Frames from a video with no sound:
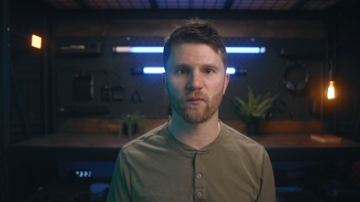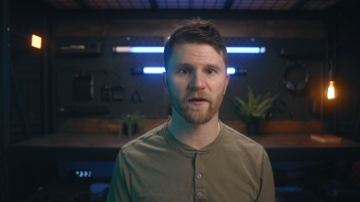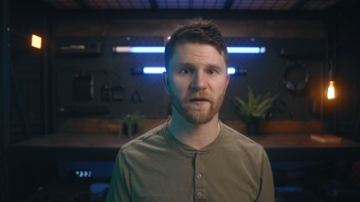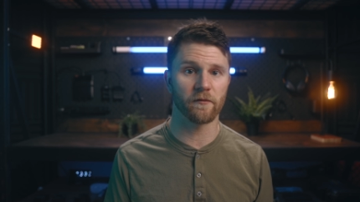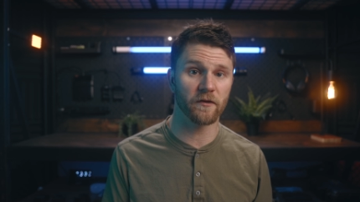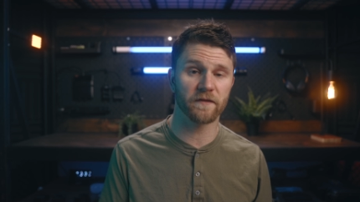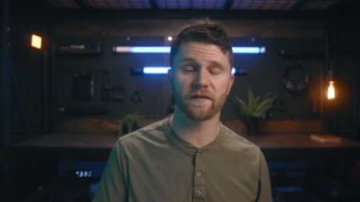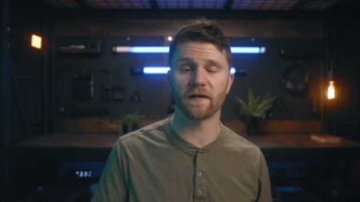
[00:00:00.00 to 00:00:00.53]
what it
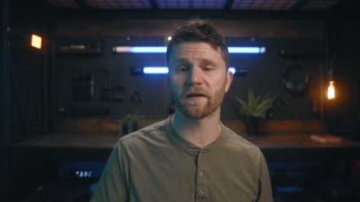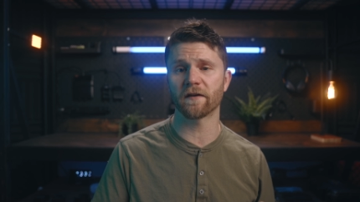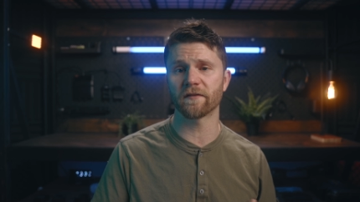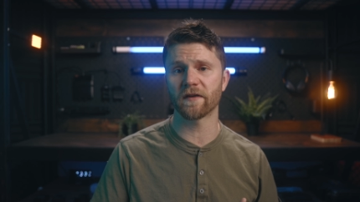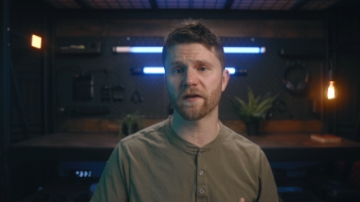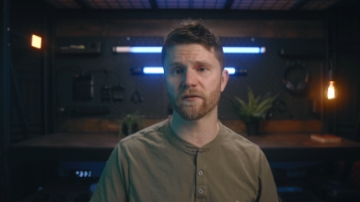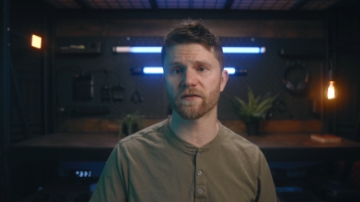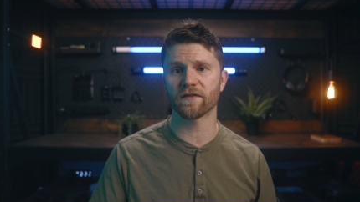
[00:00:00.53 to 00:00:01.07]
looks like on
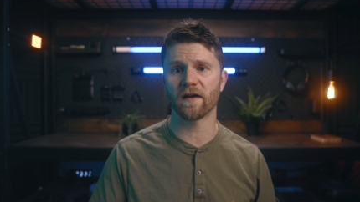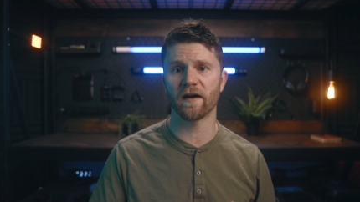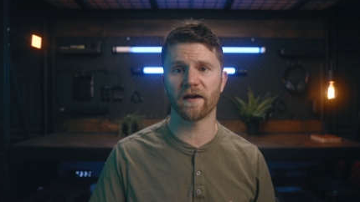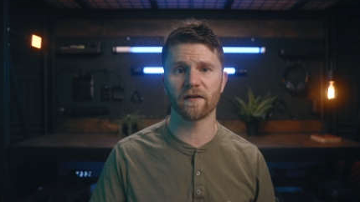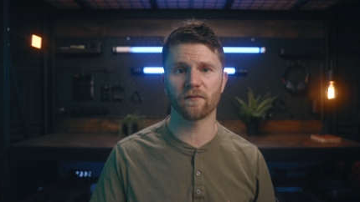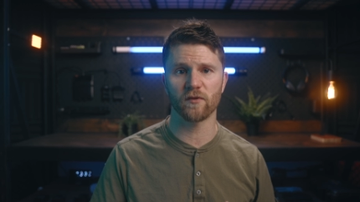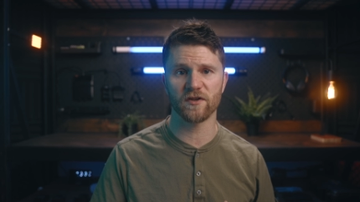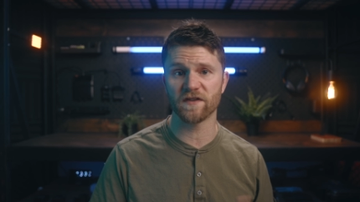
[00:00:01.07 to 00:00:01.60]
the other
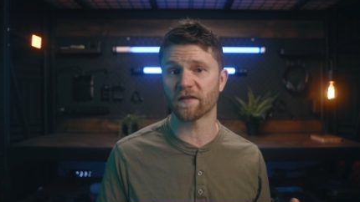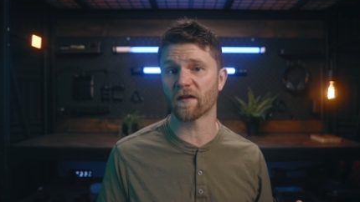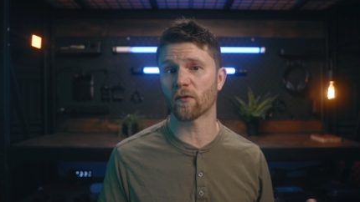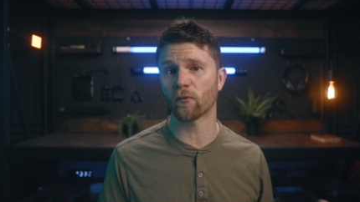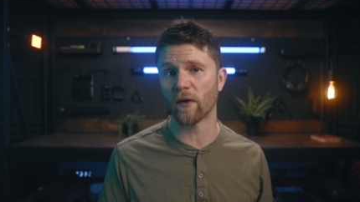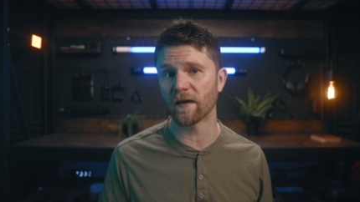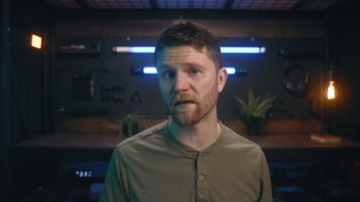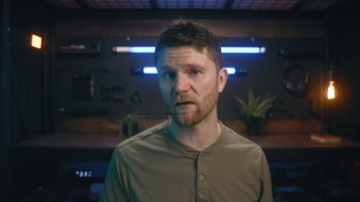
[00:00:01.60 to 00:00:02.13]
side, which is a
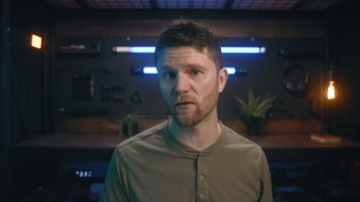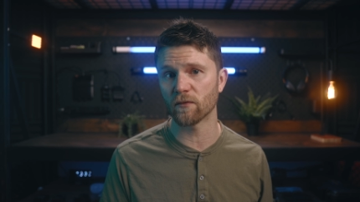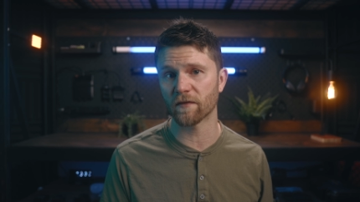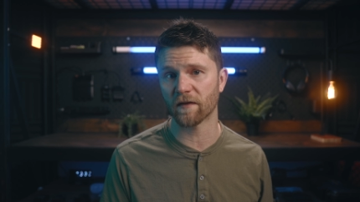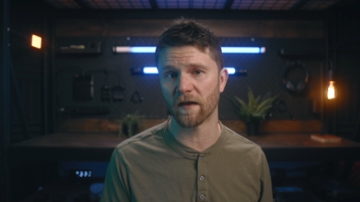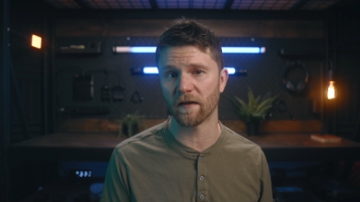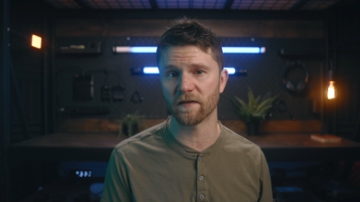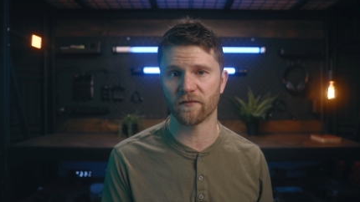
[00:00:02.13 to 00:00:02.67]
great use
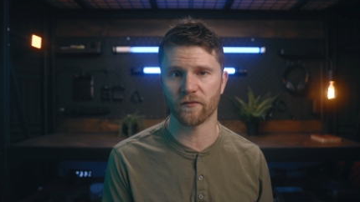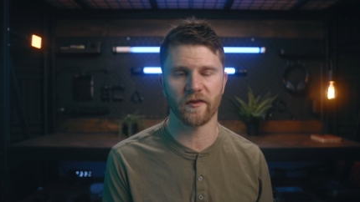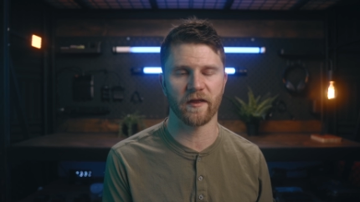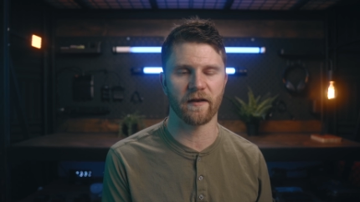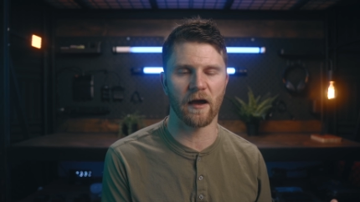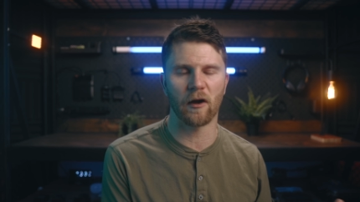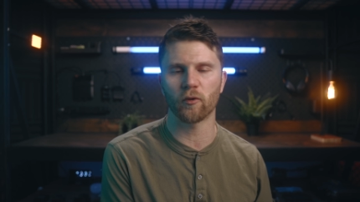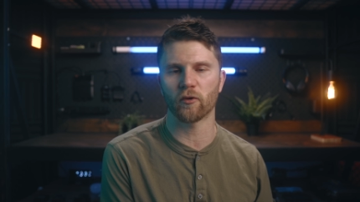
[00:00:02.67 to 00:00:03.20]
case for
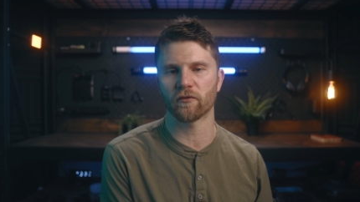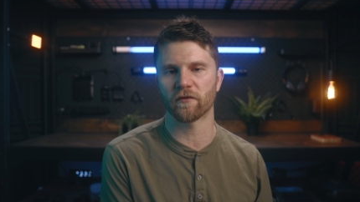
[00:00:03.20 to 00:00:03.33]
that outer